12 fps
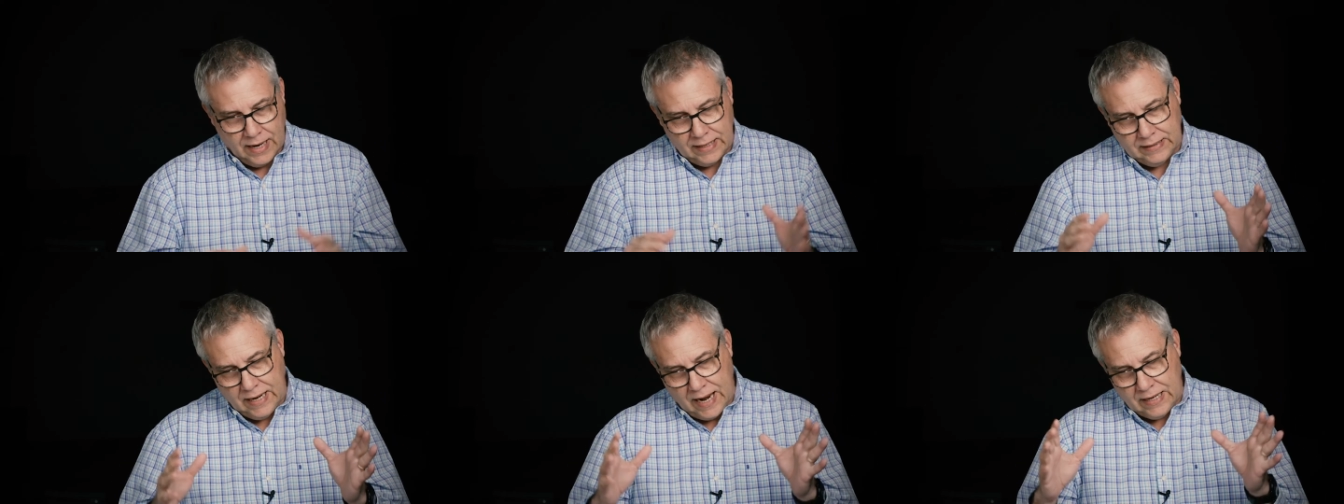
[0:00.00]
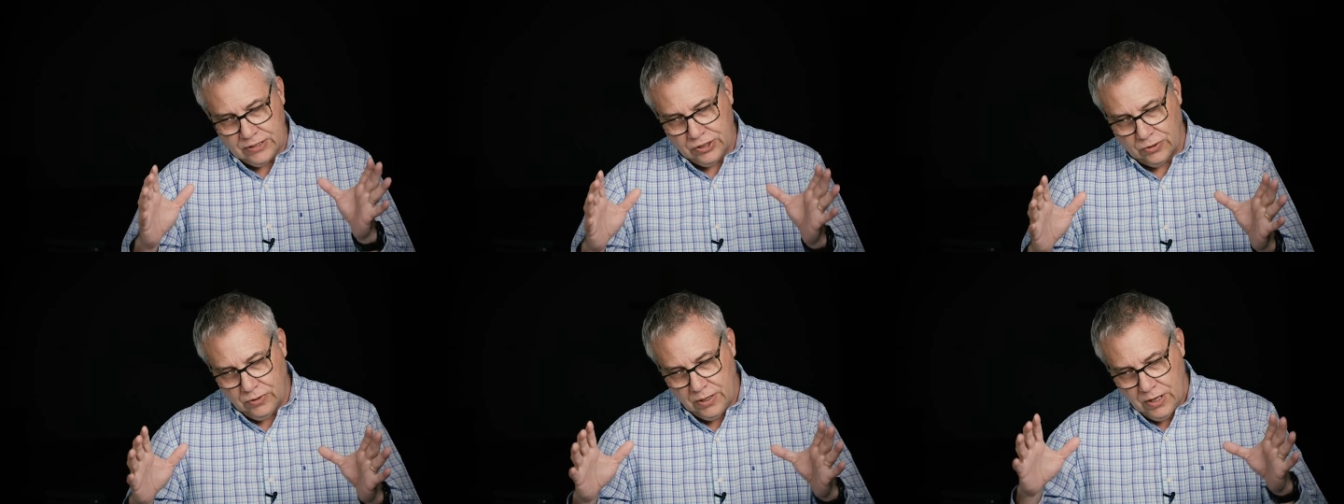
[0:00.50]
And, and
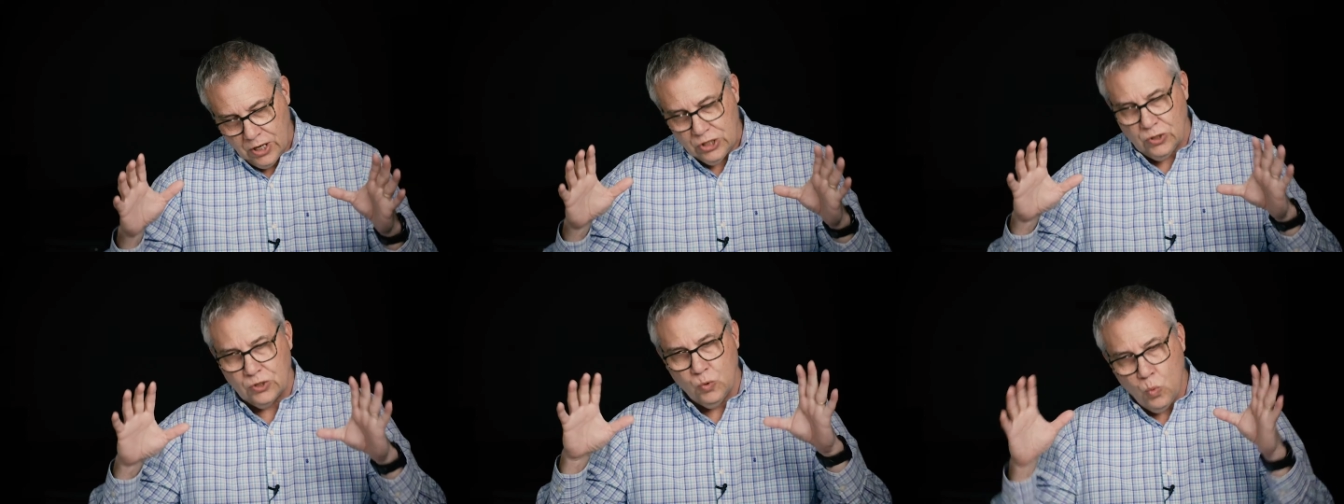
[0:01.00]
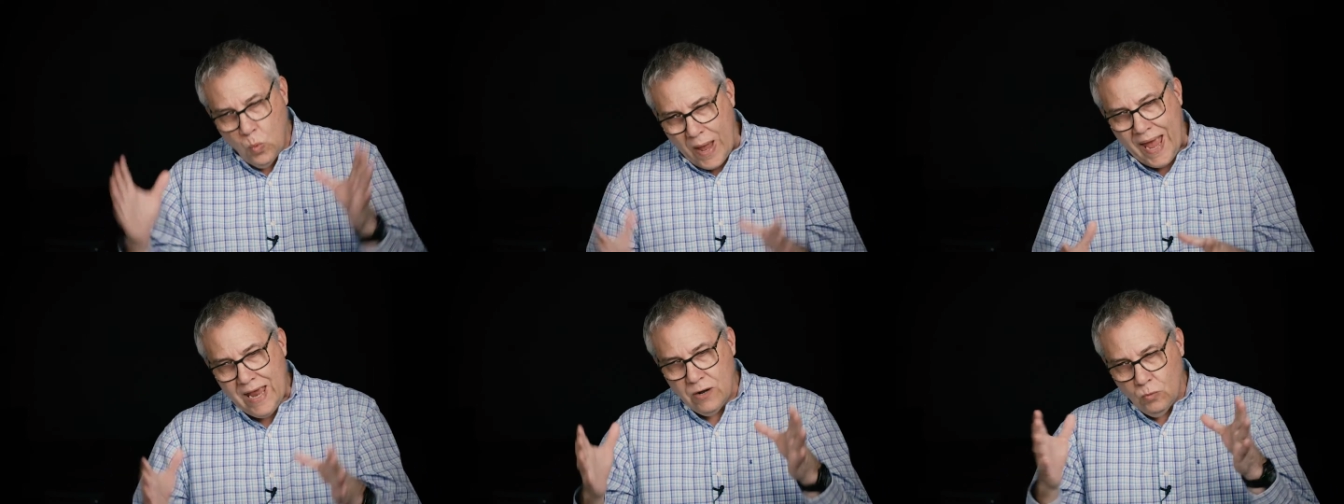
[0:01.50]
so, so it's
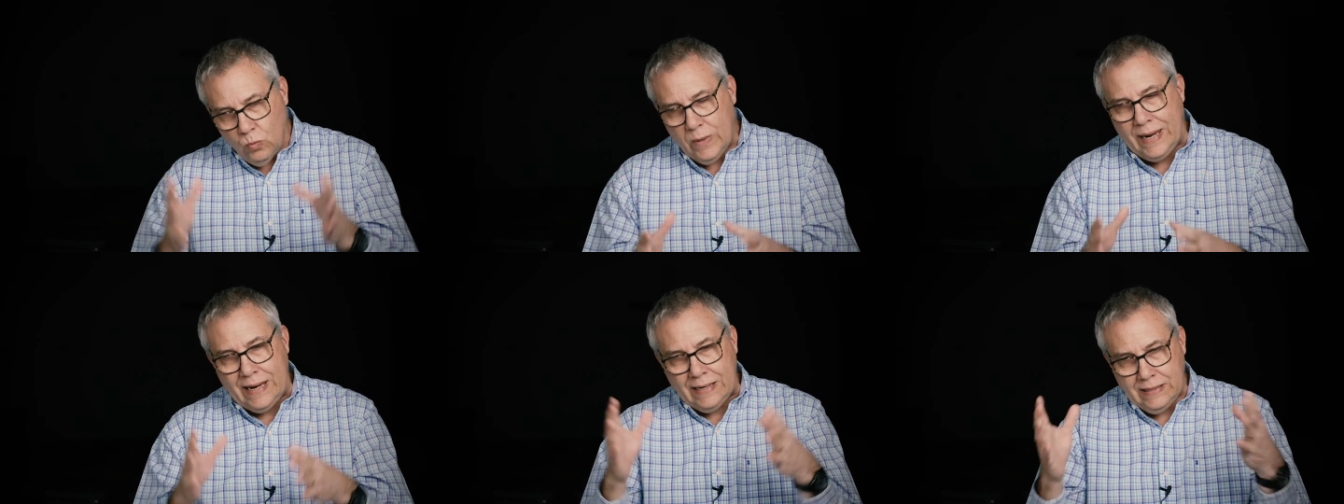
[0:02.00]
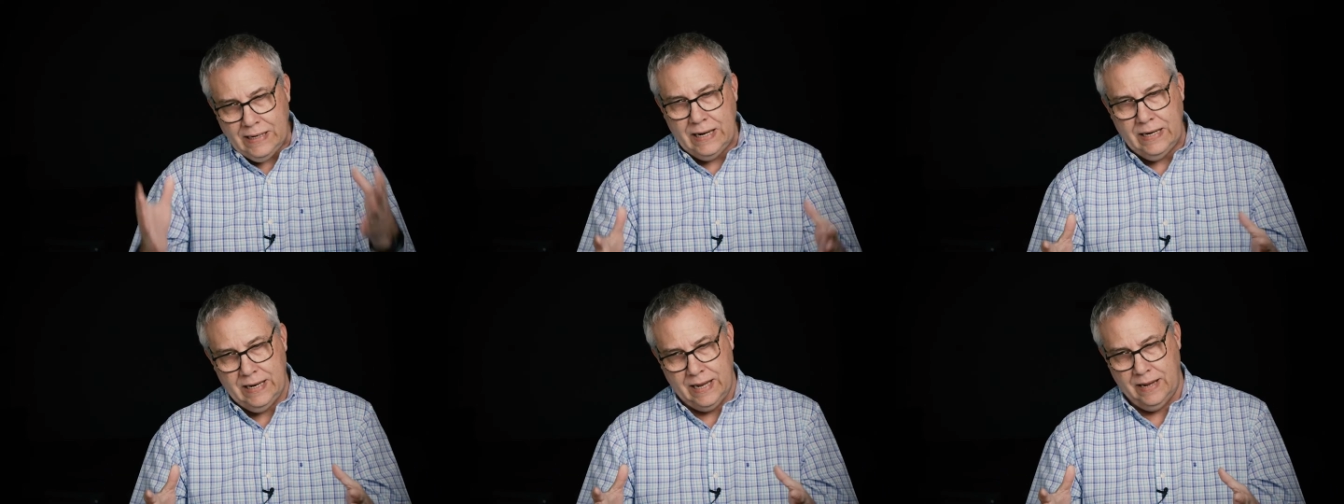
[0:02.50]
when we
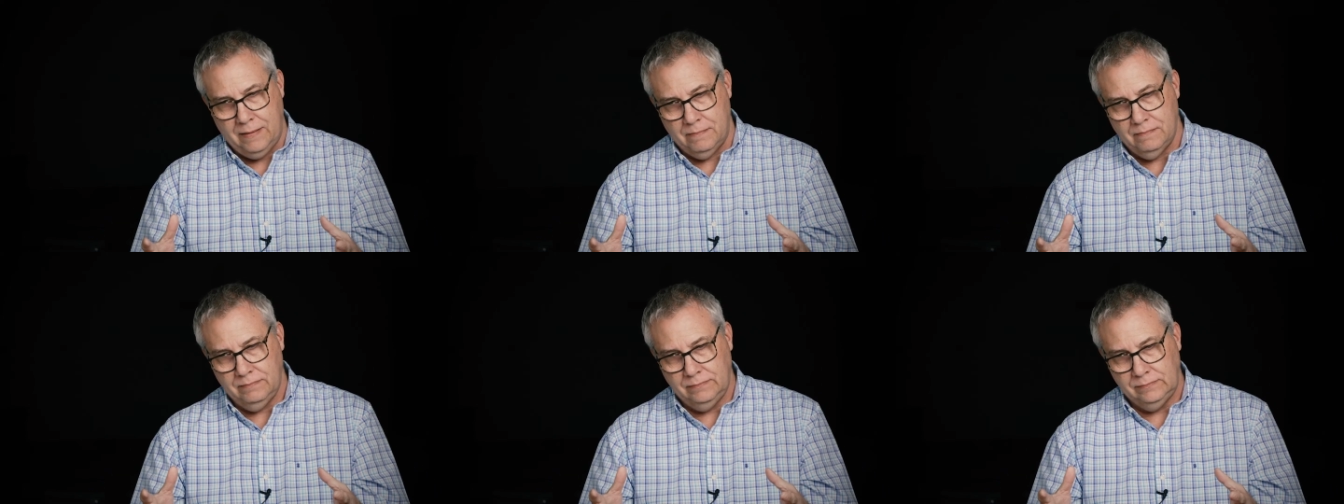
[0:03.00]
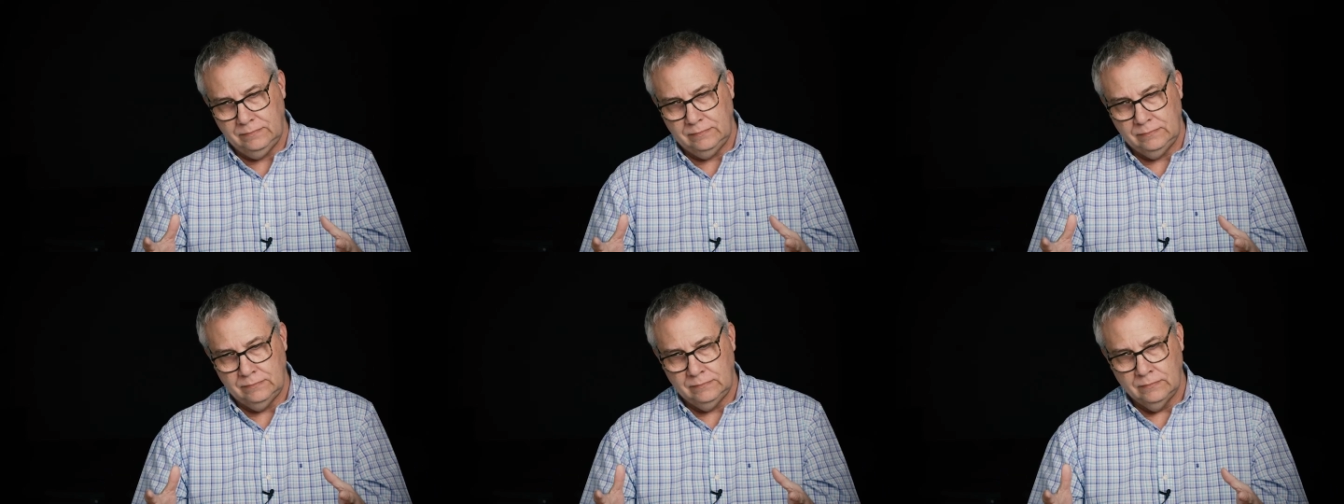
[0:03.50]
need him,
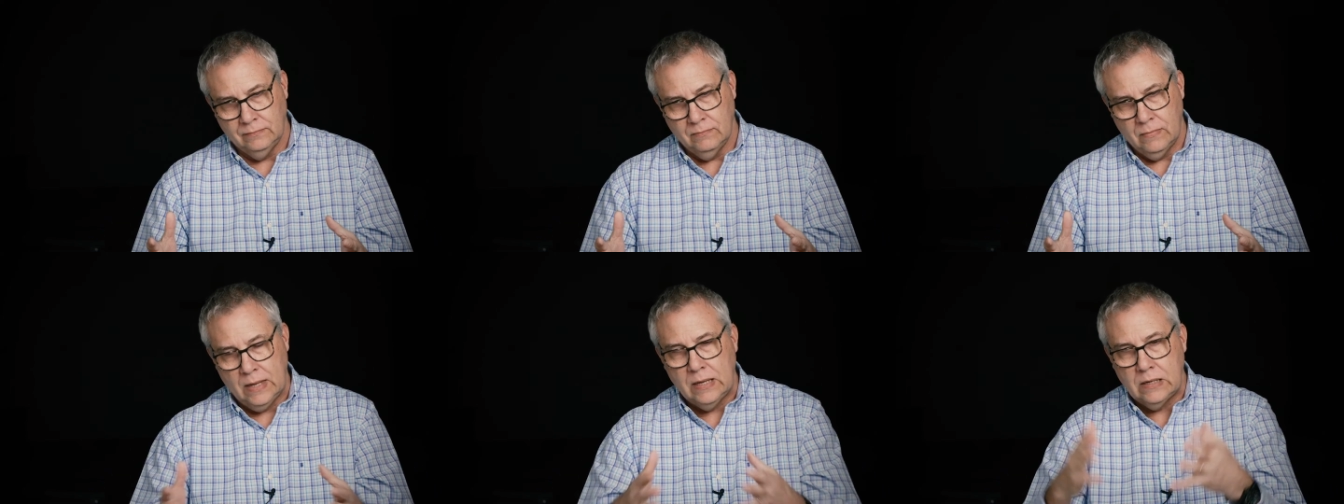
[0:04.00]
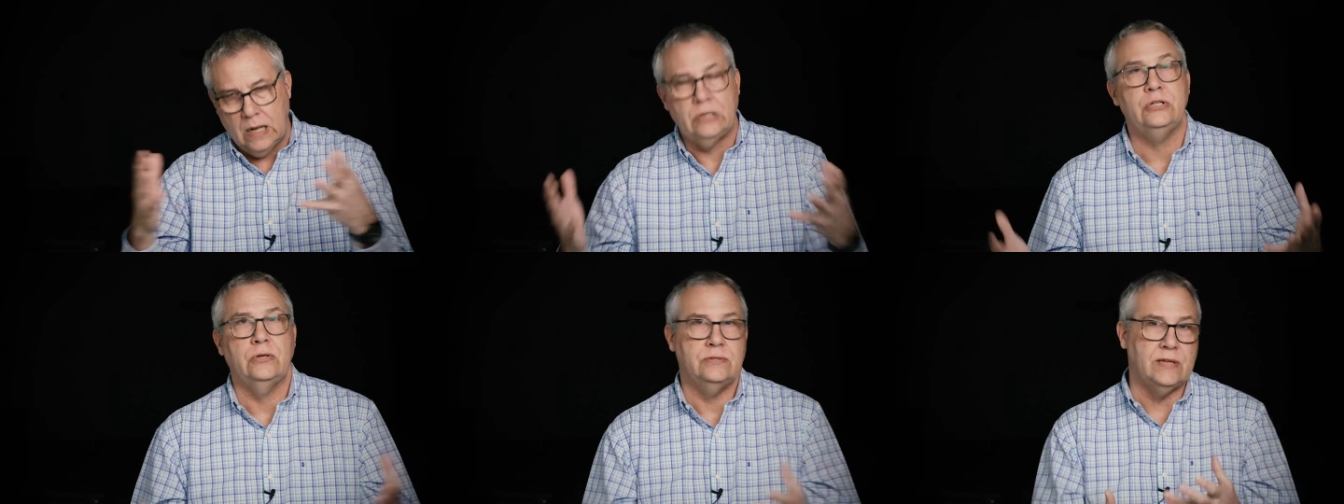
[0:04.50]

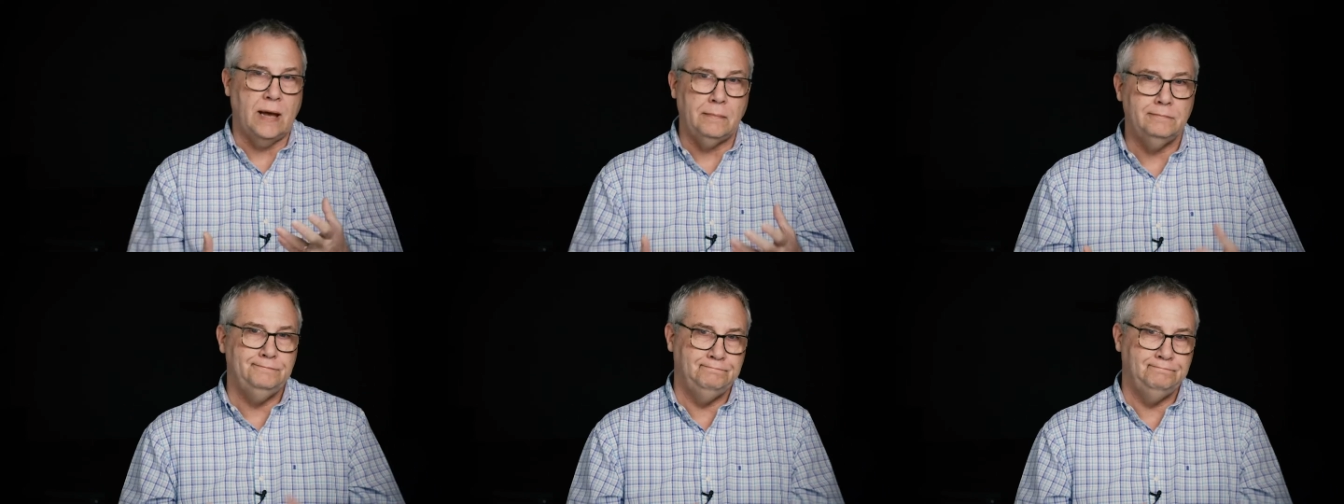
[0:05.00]
God shows up.